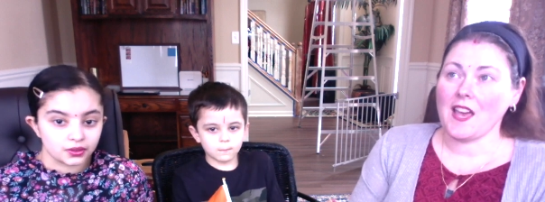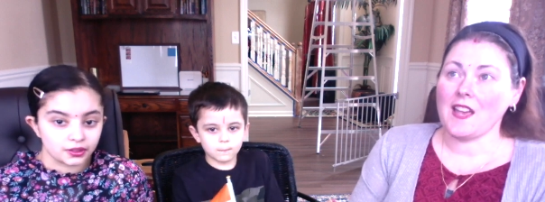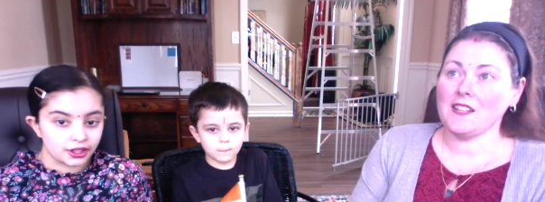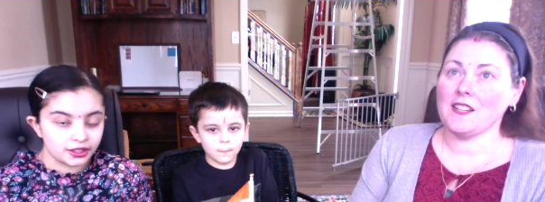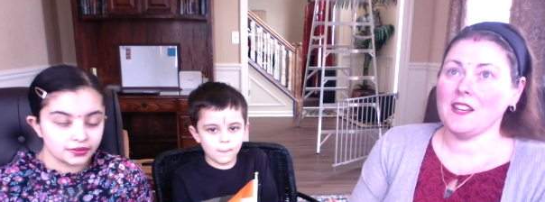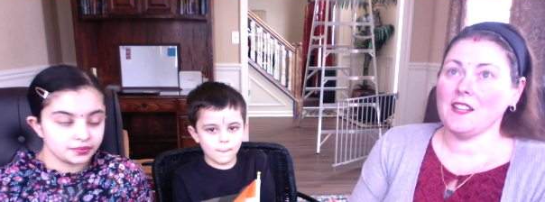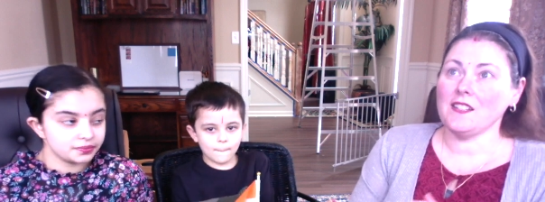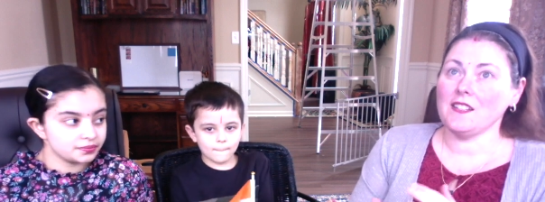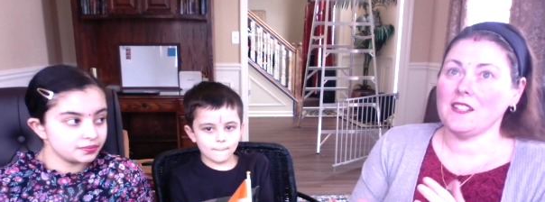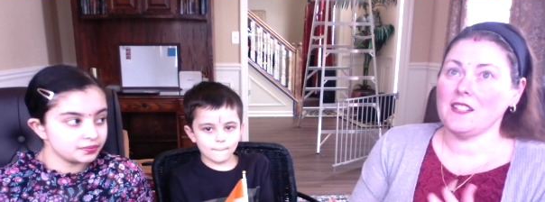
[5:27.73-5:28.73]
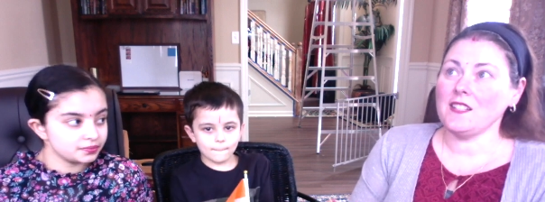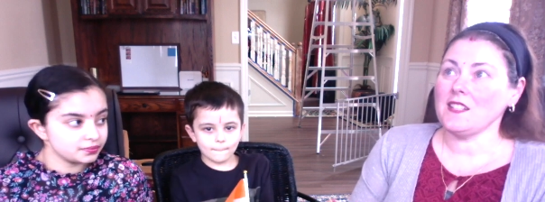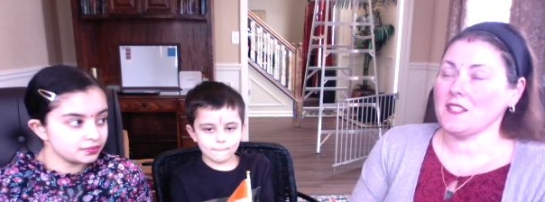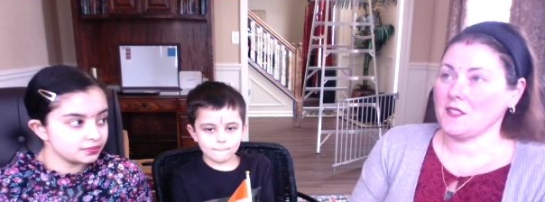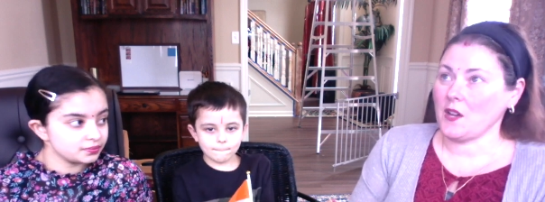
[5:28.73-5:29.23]
Speaker 1: And yet,
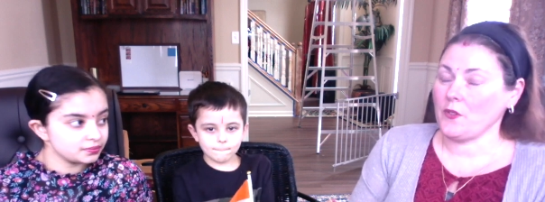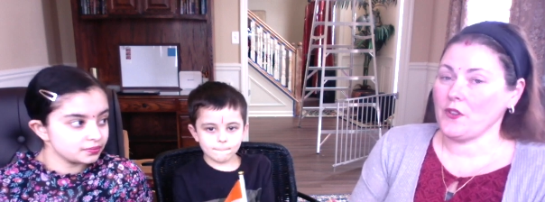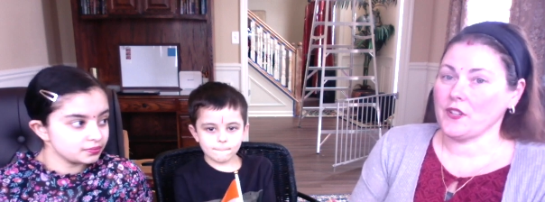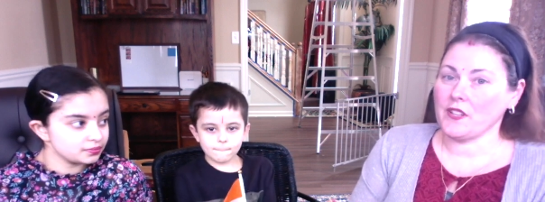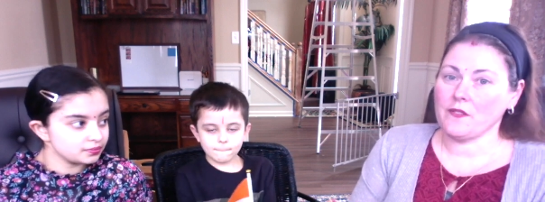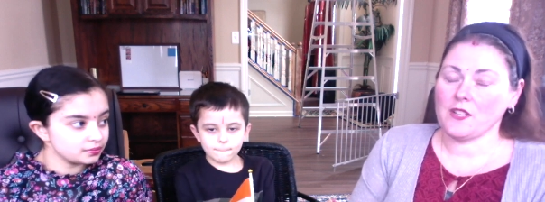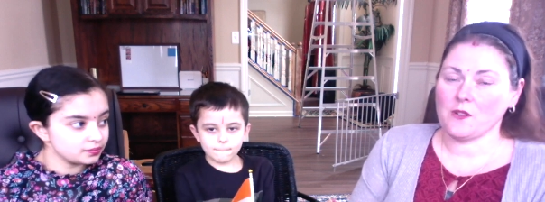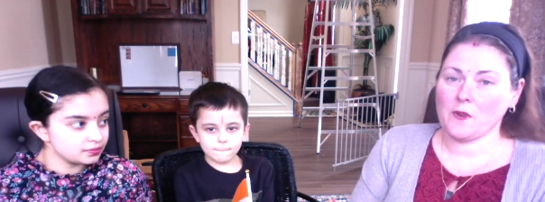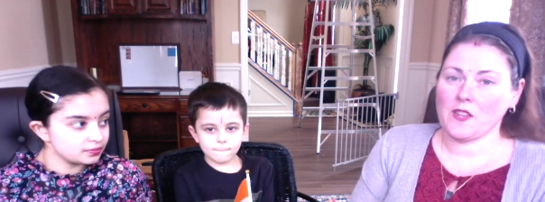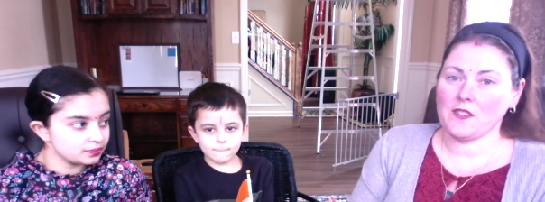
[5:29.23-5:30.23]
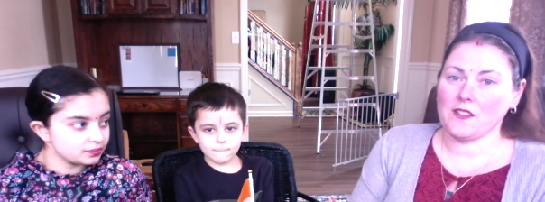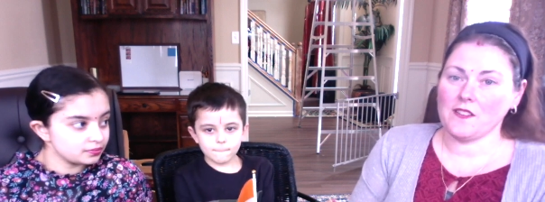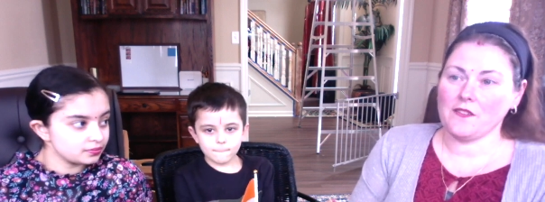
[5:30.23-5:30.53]
India is out there giving away the